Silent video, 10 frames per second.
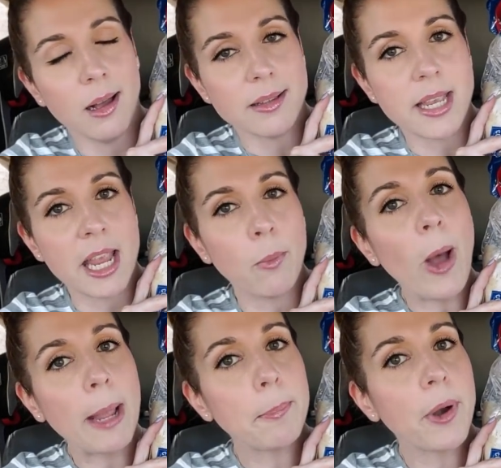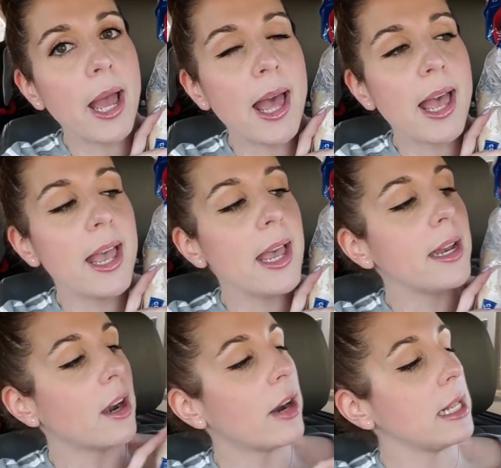team white
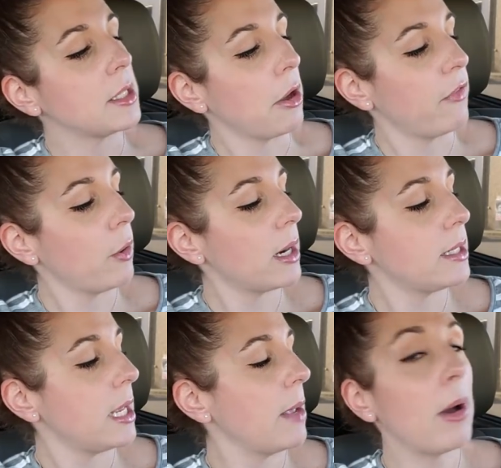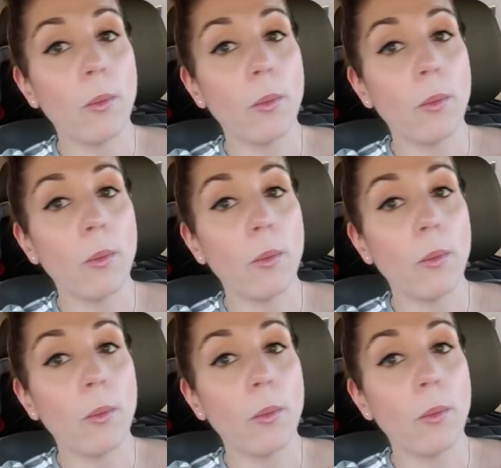bread all right so if you are team